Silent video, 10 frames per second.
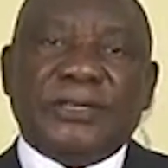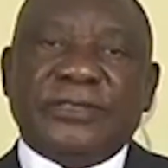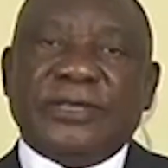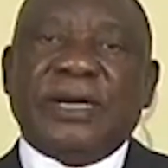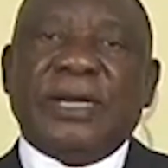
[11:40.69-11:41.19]

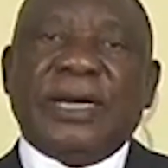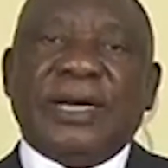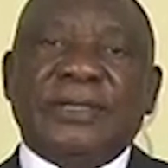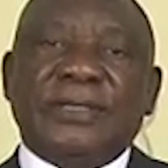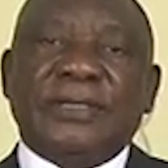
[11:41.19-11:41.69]
struggle
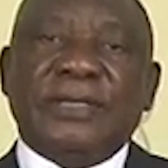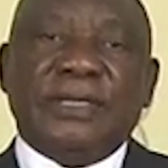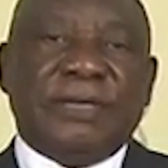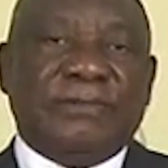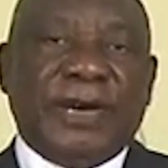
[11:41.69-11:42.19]
against
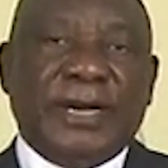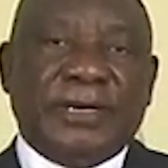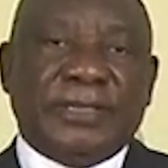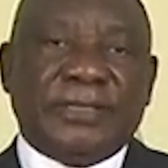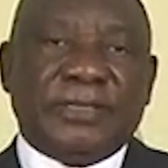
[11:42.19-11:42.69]
the
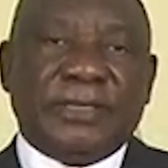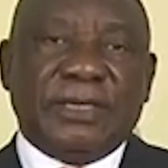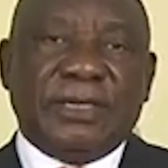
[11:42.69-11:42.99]
virus.